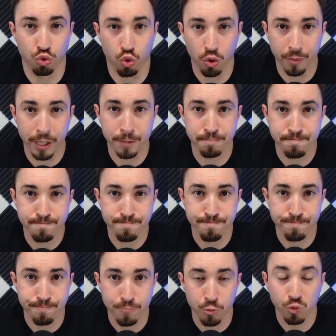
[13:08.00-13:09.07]
tournament
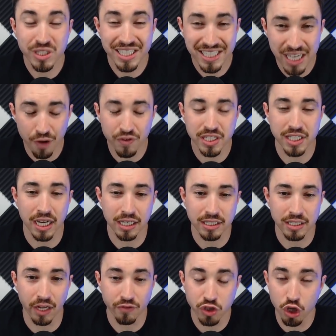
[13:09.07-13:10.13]
with 7
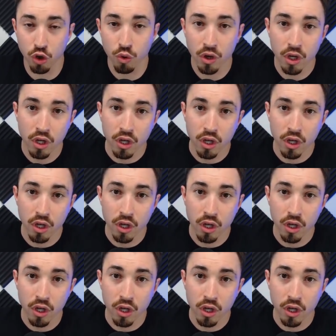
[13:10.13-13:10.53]
seconds left. So,